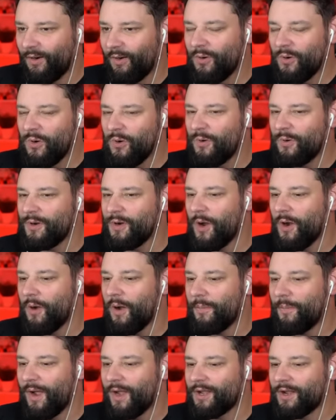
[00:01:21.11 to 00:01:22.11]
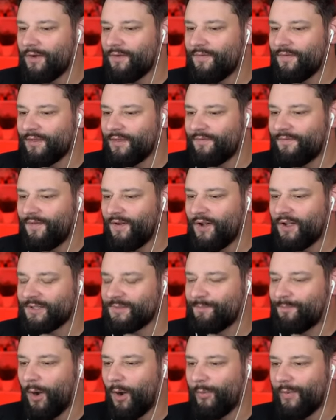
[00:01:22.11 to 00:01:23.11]
Oh no, I might go for the
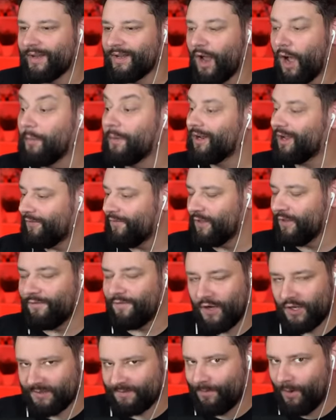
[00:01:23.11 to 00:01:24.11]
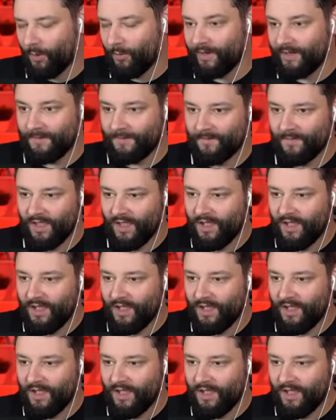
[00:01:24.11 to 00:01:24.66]
first Boeing. I'm gonna go for the first Boeing.